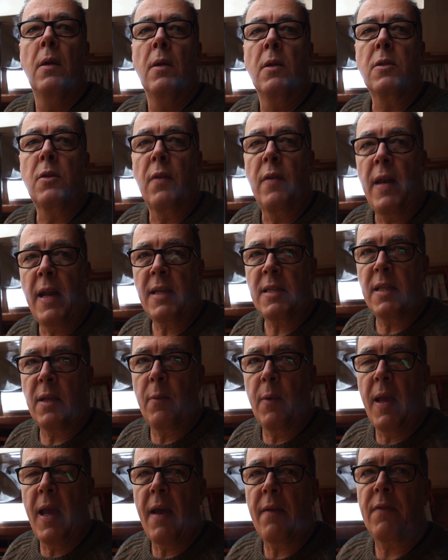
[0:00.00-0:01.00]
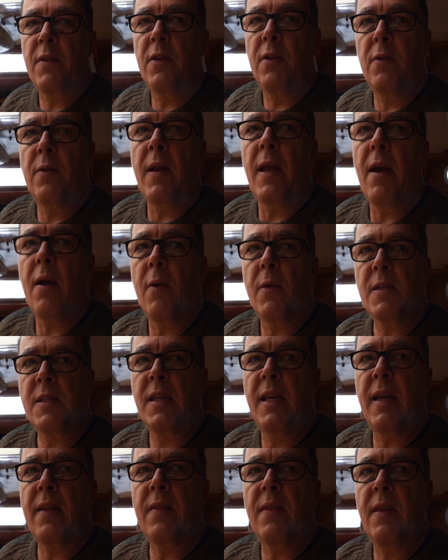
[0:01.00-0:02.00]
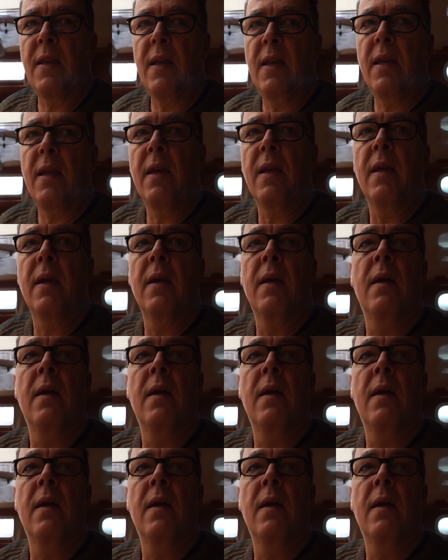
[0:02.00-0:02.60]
So the next thing we have to do now is get the,